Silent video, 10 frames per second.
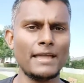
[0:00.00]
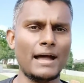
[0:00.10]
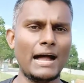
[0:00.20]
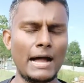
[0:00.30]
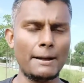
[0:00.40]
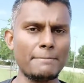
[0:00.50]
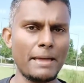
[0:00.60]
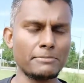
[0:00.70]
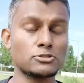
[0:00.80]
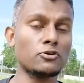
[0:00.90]

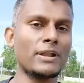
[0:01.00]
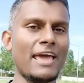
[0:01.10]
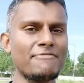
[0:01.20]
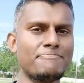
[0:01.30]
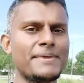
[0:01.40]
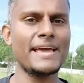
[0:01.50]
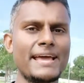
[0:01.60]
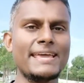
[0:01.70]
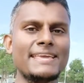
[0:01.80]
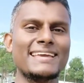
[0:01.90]
Amazon
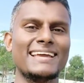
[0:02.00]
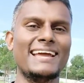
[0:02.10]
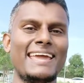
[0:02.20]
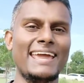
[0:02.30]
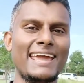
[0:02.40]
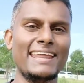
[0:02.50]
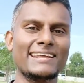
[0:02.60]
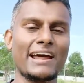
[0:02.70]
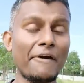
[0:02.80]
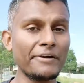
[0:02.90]
FBA,
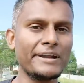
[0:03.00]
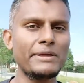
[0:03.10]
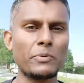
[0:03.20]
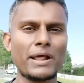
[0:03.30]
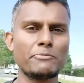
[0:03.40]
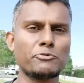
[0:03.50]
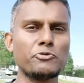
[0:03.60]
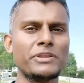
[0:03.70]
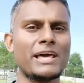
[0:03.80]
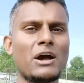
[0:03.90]
and currently what I'm
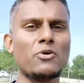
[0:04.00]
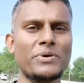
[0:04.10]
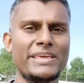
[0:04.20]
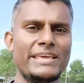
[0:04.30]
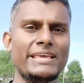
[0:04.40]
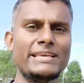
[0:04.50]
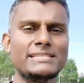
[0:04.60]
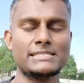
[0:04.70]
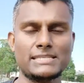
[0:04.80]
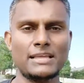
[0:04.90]
doing now
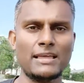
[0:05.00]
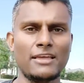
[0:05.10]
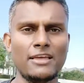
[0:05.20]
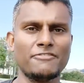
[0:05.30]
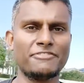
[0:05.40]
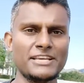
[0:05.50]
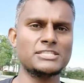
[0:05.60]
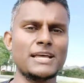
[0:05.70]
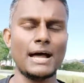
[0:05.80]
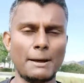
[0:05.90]
is
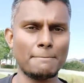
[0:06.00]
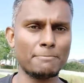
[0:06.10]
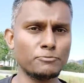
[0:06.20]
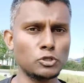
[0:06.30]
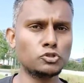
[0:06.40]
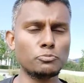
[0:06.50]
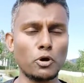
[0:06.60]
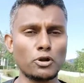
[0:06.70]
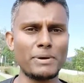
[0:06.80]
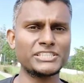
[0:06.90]
YouTube
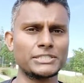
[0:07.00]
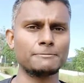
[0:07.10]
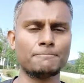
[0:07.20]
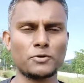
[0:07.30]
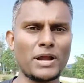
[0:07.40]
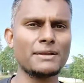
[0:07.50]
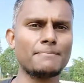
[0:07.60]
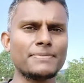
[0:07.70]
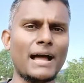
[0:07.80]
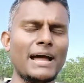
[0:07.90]
automation, right?
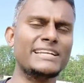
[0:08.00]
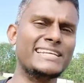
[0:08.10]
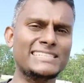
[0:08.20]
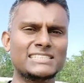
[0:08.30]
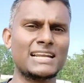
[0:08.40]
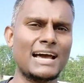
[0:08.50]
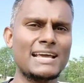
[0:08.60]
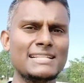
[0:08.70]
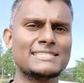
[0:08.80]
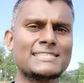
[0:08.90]
I teach
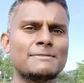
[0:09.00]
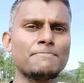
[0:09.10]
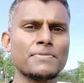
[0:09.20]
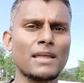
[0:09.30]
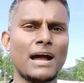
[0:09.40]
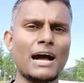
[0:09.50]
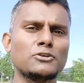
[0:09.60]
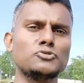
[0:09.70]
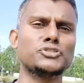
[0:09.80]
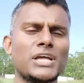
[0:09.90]
clients how
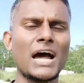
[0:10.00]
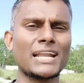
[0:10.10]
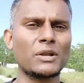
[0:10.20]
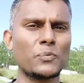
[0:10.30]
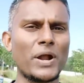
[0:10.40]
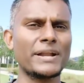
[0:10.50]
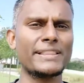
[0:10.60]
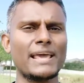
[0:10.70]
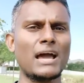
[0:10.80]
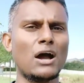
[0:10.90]
to start and run
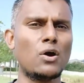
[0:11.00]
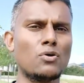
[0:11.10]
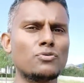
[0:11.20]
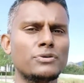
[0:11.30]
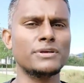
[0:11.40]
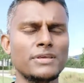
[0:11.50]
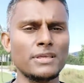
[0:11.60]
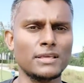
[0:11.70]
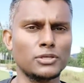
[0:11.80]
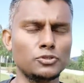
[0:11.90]
their own
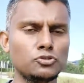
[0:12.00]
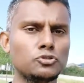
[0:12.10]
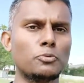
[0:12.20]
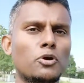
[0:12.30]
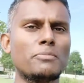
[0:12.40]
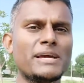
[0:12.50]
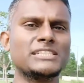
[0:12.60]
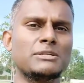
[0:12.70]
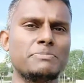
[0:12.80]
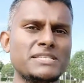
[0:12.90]
YouTube
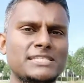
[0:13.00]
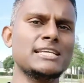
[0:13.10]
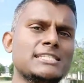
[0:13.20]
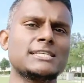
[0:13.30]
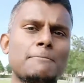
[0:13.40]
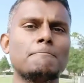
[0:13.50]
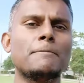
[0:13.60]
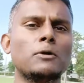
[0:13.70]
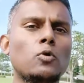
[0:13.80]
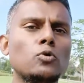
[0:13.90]
automation business.
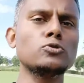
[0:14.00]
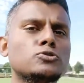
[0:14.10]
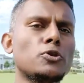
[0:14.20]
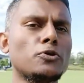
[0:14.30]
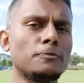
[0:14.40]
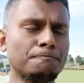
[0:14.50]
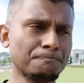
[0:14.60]
But also,